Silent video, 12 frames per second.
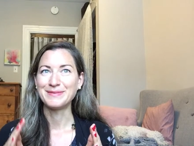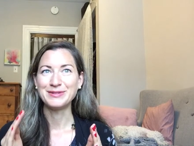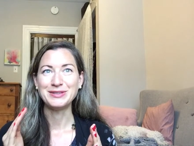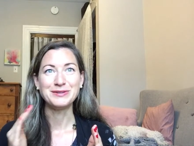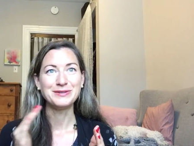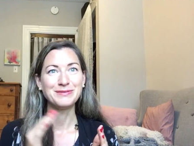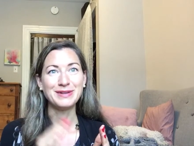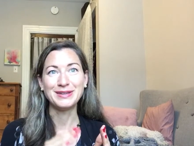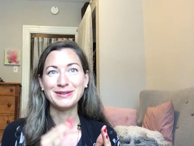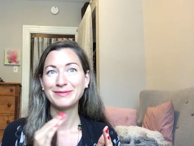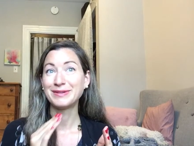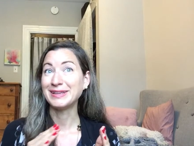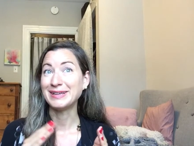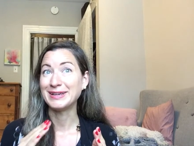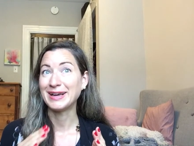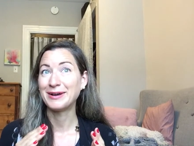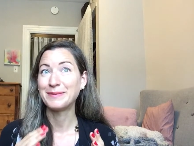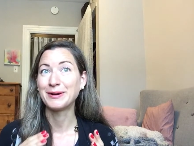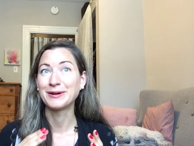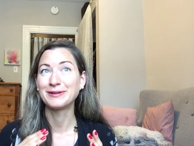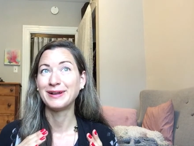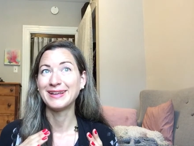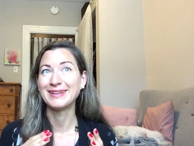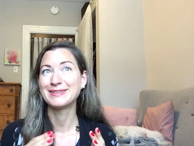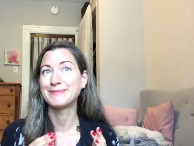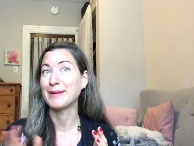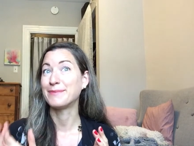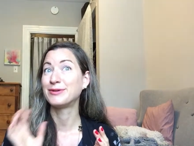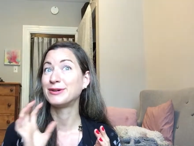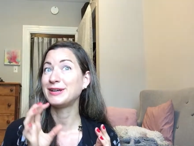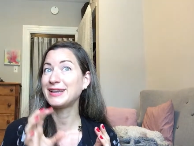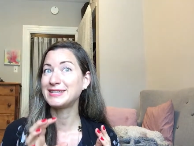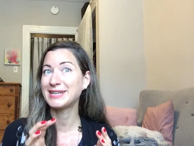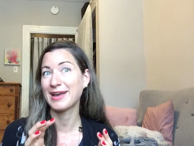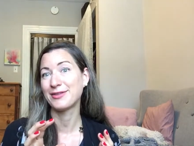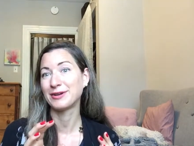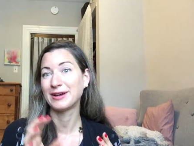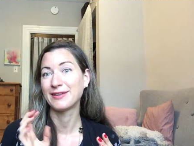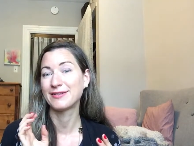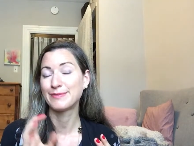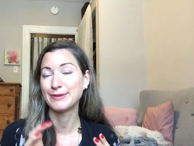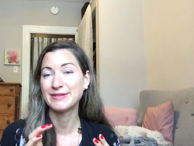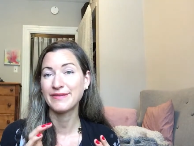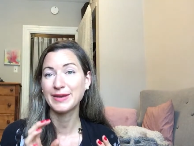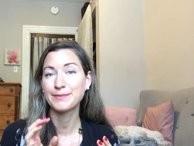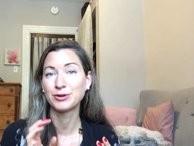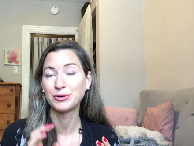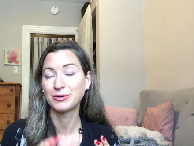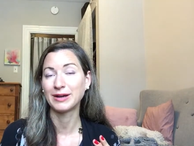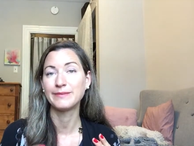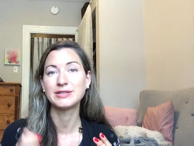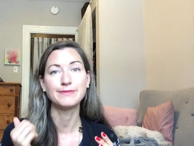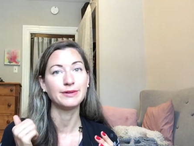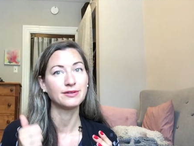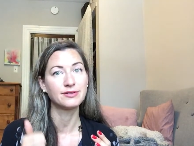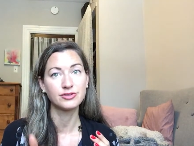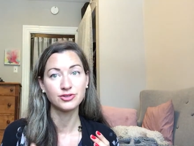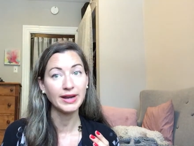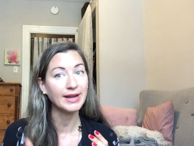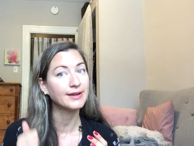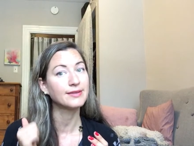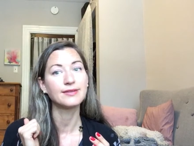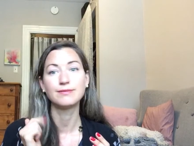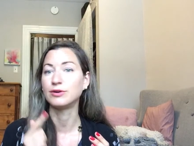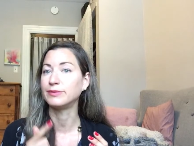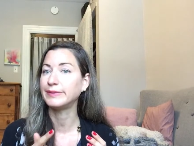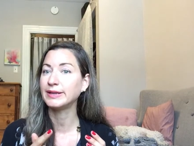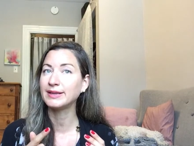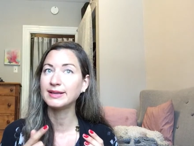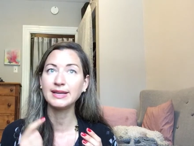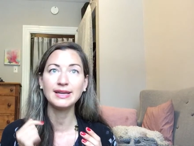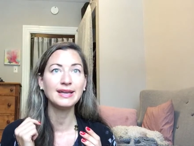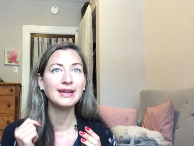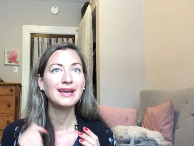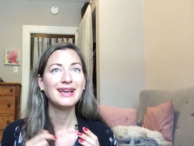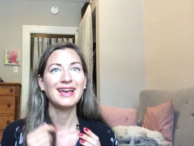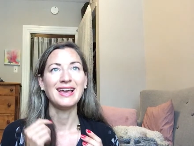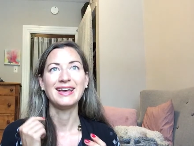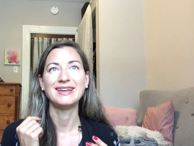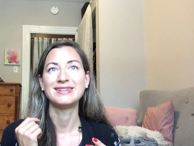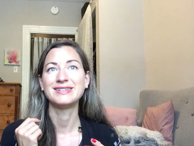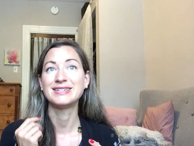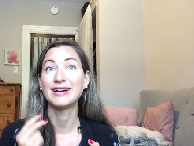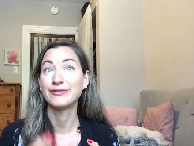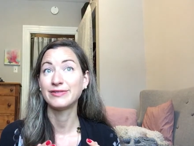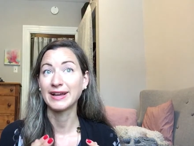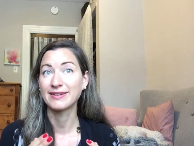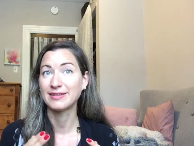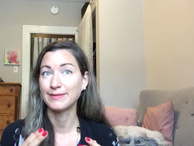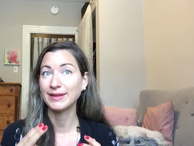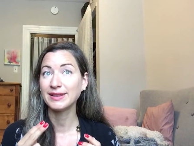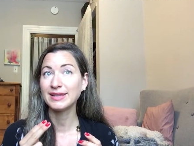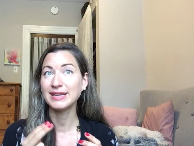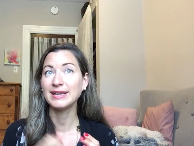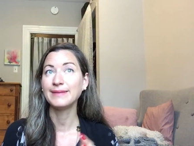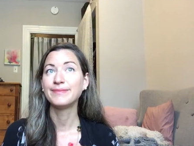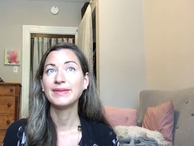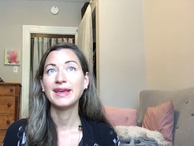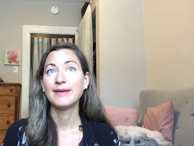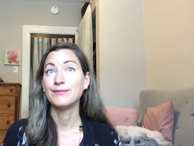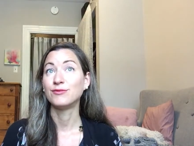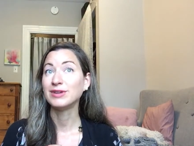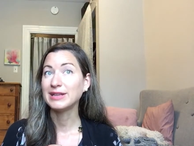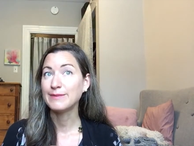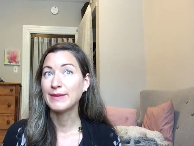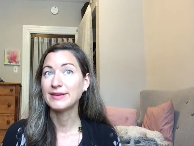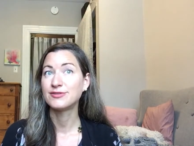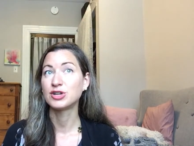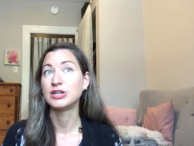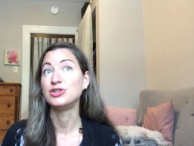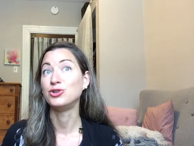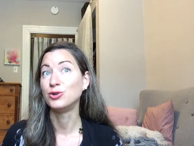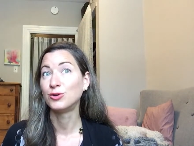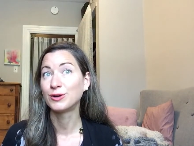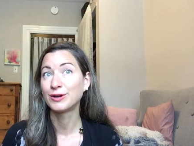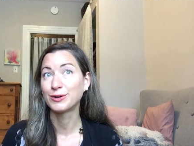we really help our clients by putting together a specific program to build strength, mobility, and flexibility, really based on your